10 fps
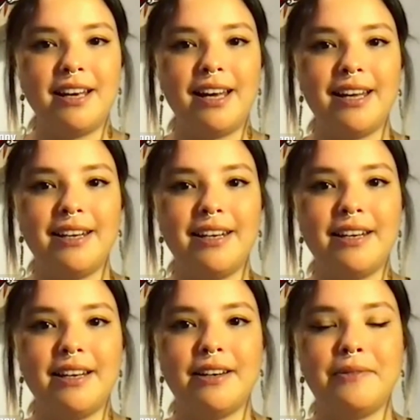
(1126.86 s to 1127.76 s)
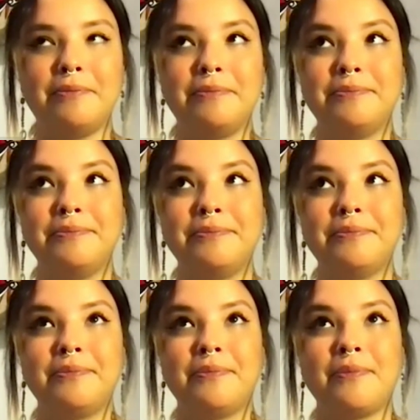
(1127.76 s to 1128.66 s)
And
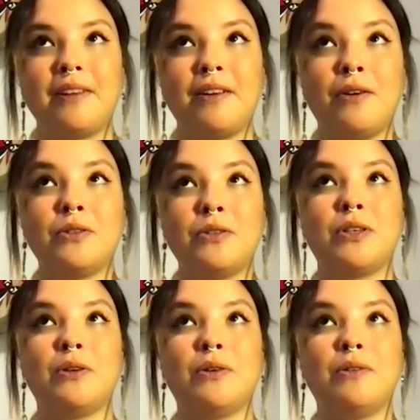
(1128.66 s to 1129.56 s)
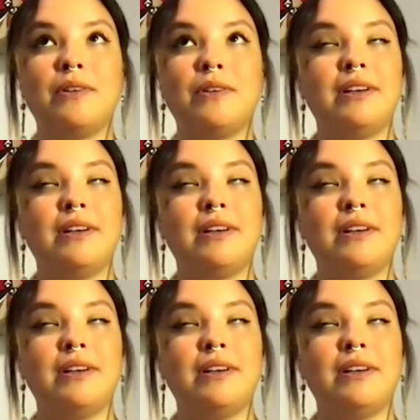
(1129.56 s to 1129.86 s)
also,